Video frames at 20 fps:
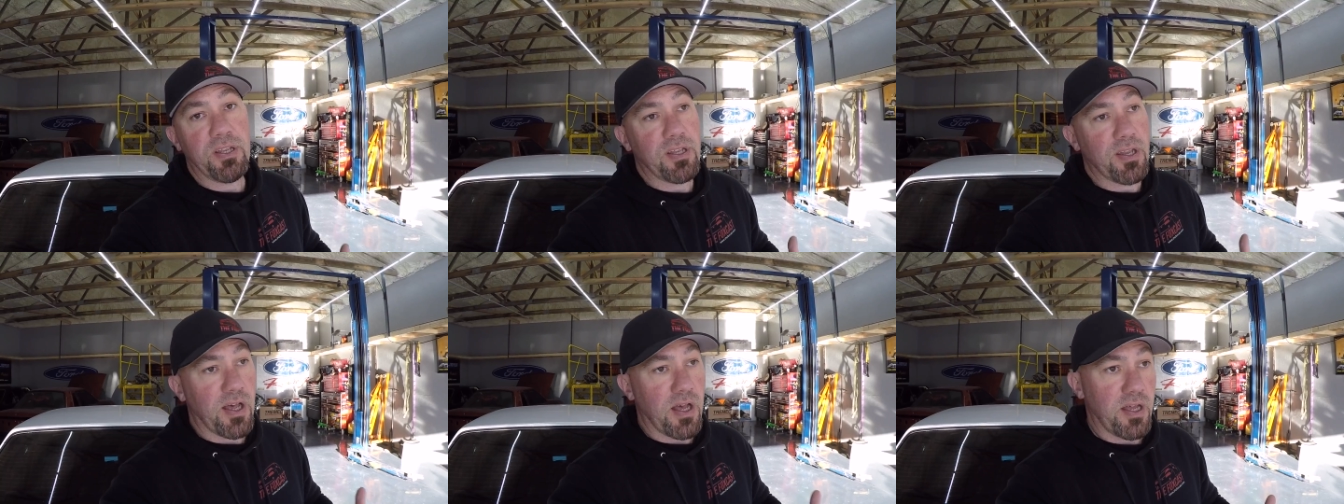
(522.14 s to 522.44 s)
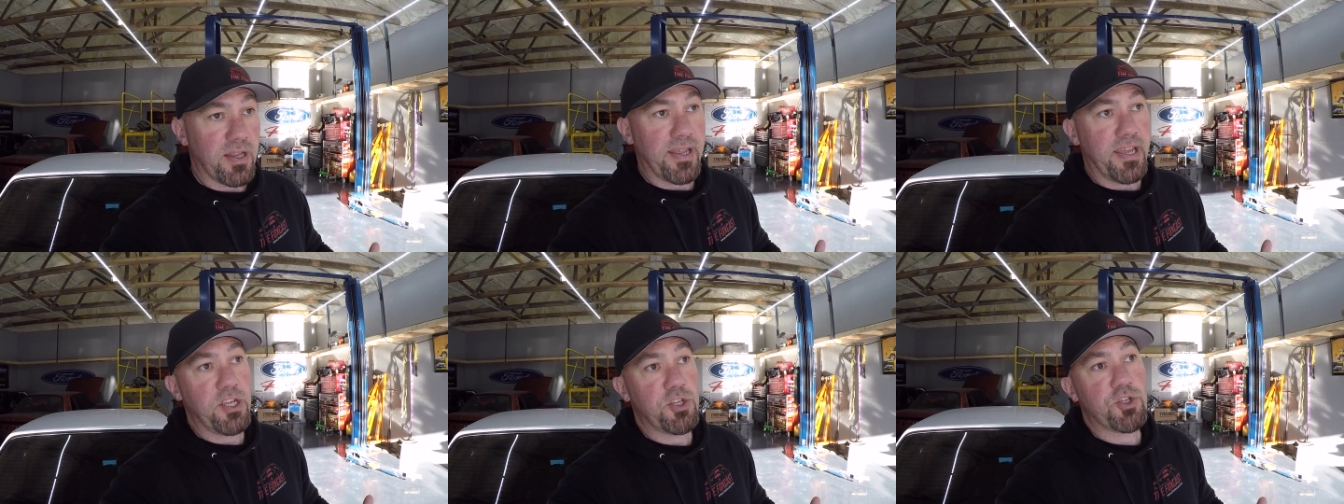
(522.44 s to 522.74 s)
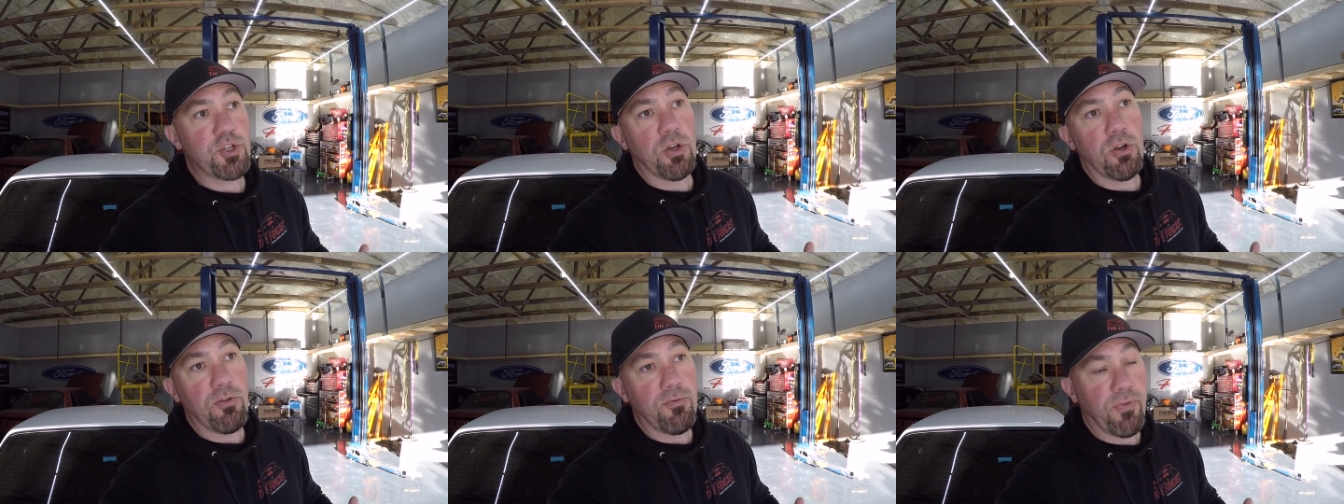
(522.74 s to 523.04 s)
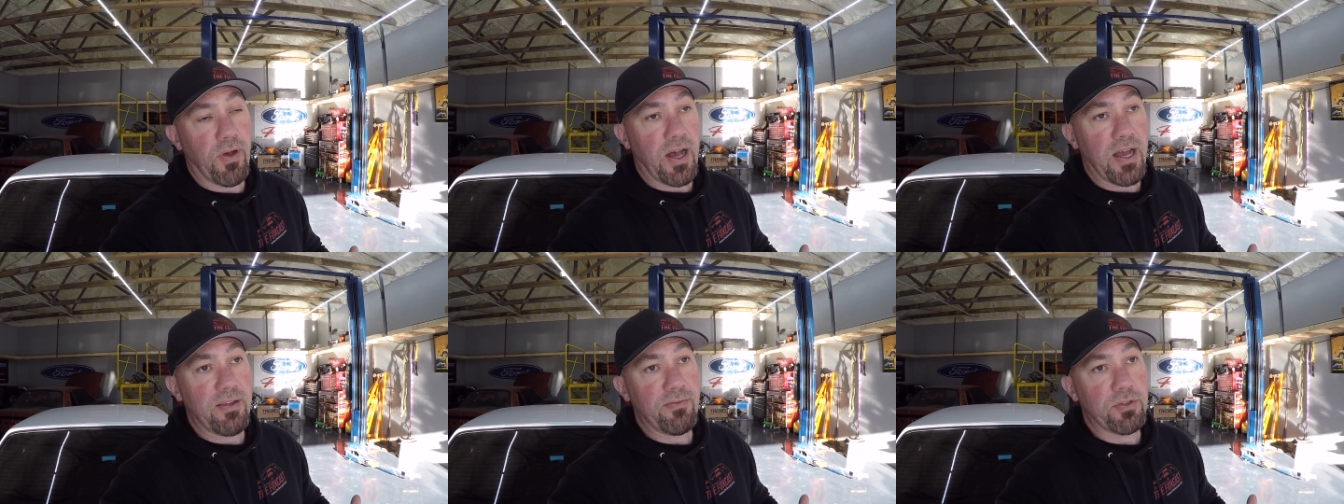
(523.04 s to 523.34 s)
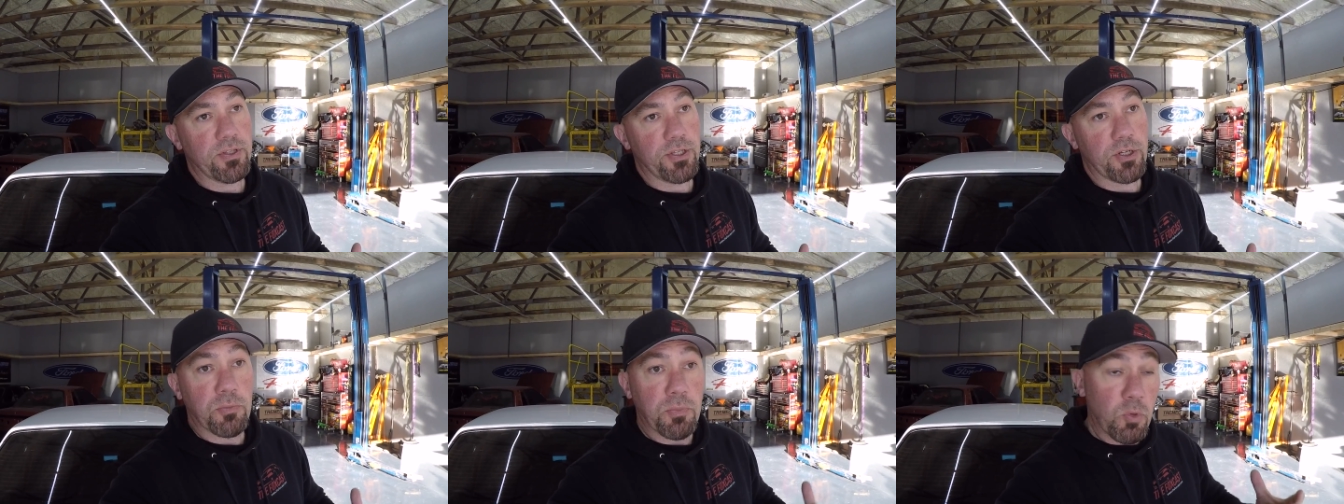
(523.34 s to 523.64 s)
non-HO
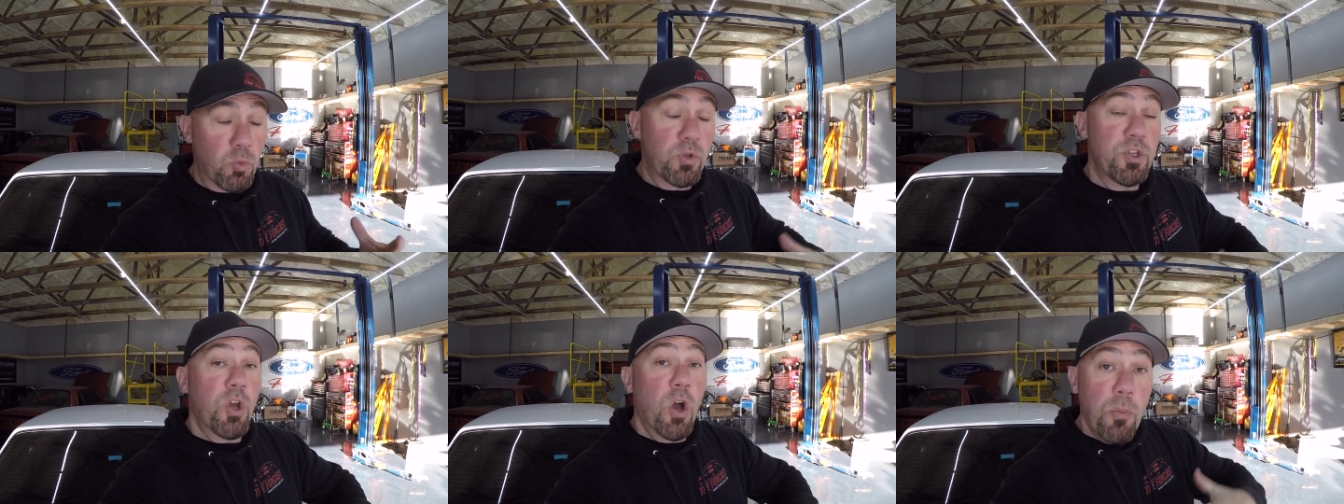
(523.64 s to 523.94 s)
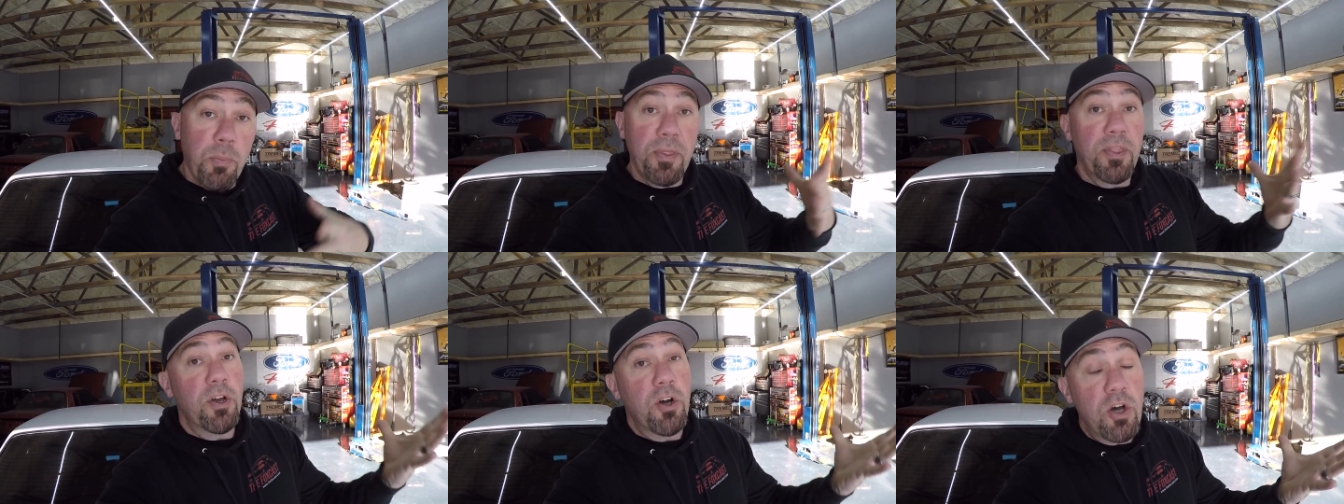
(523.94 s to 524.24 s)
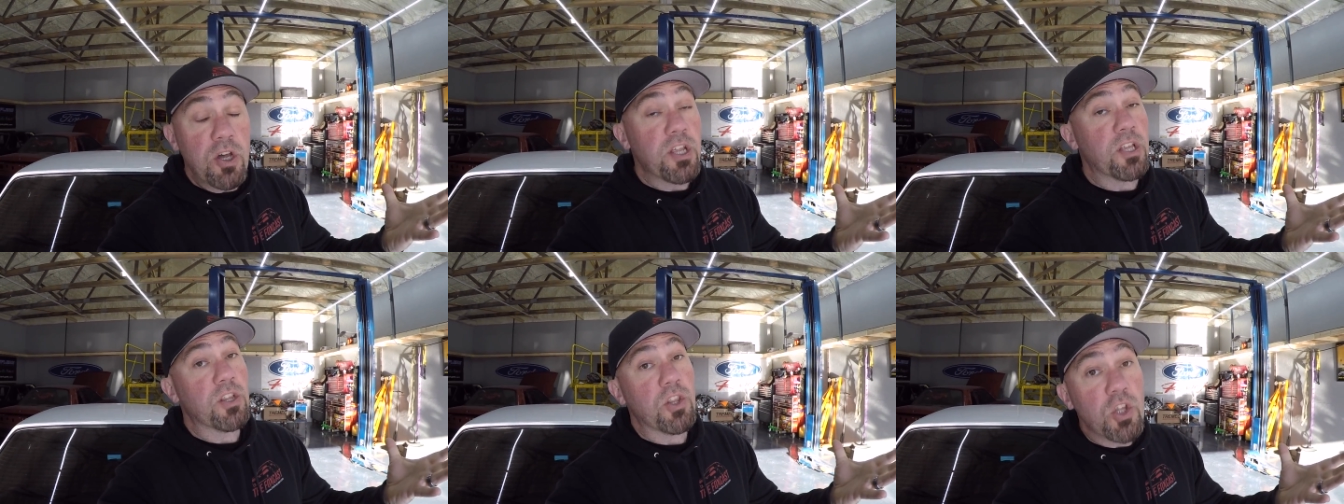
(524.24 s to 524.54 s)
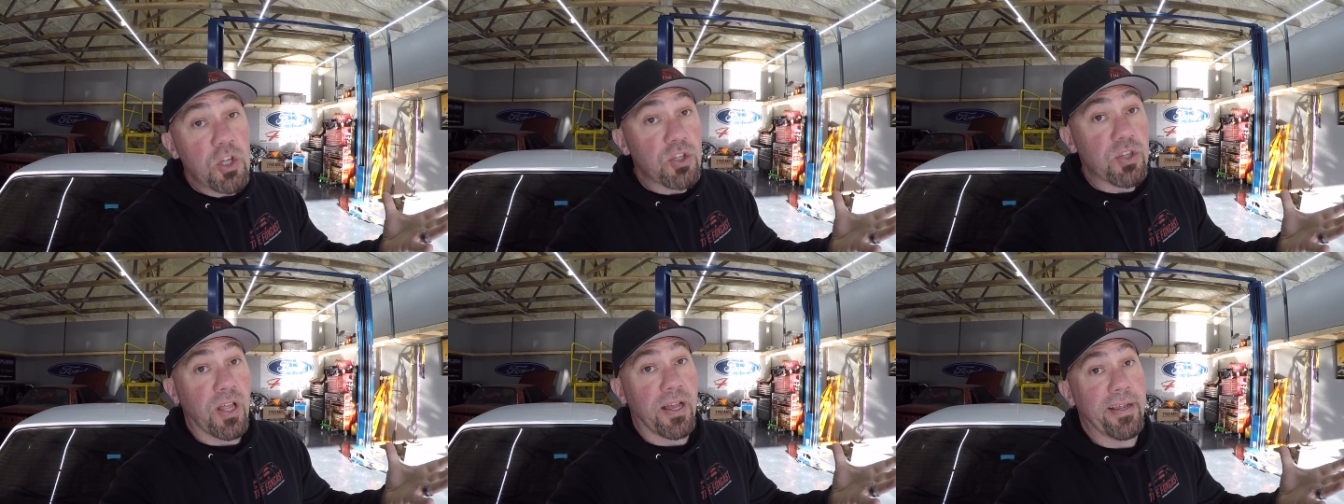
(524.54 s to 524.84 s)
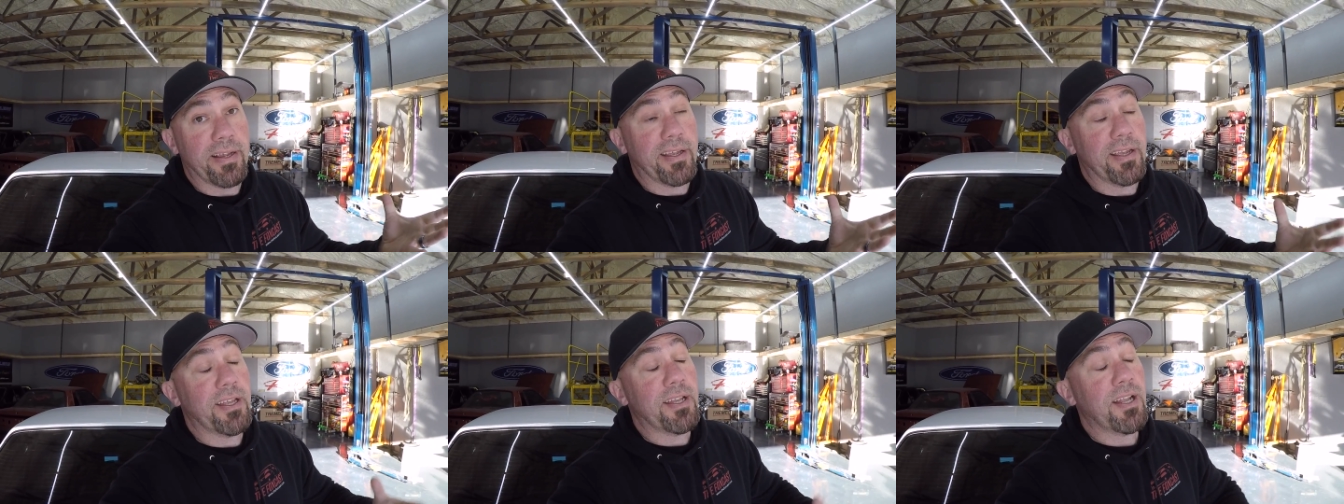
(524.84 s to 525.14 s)
5-liter, but when you open the hood, it looked
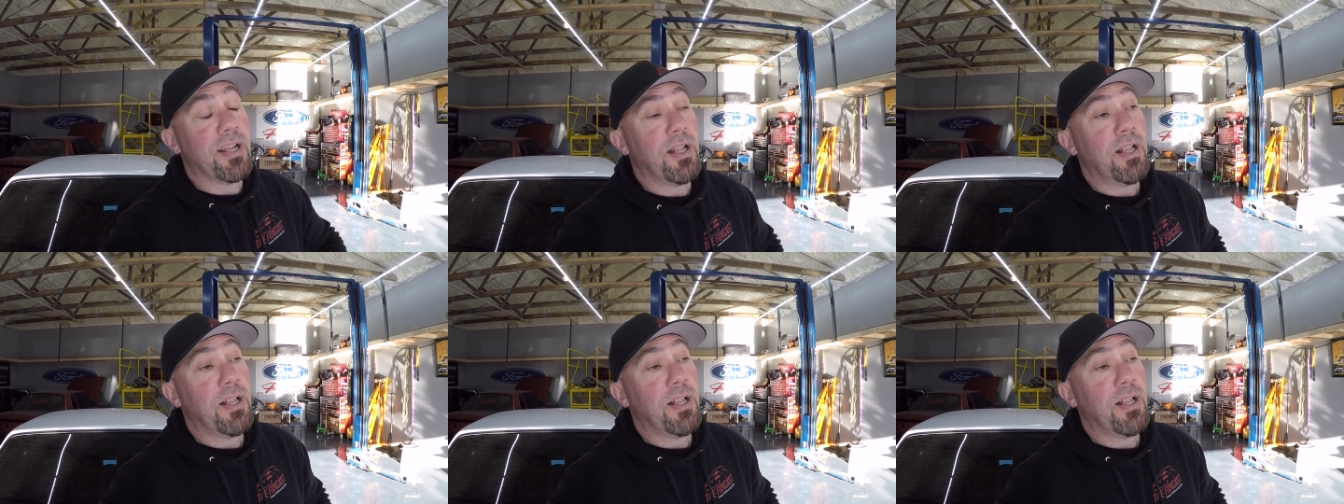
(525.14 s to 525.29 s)
like it.